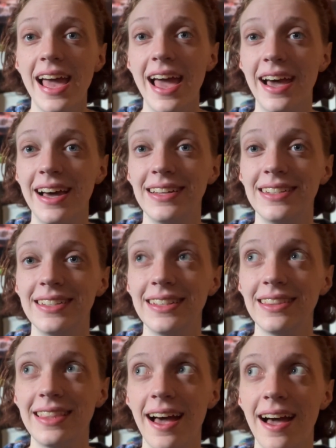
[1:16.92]
and
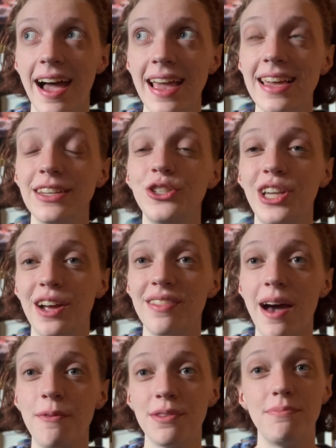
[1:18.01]
that I can share
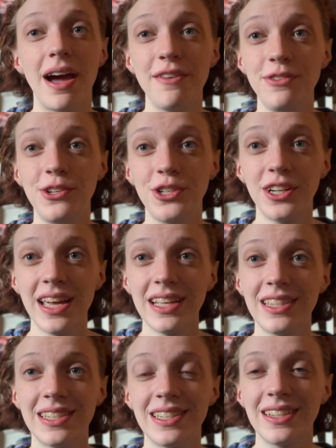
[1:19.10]
that with my future
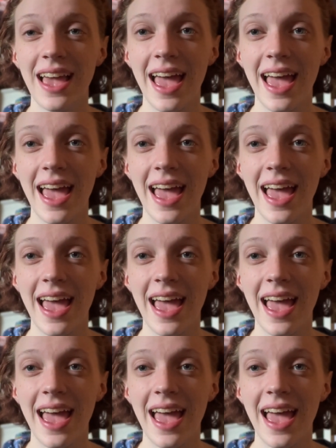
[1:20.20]
kids,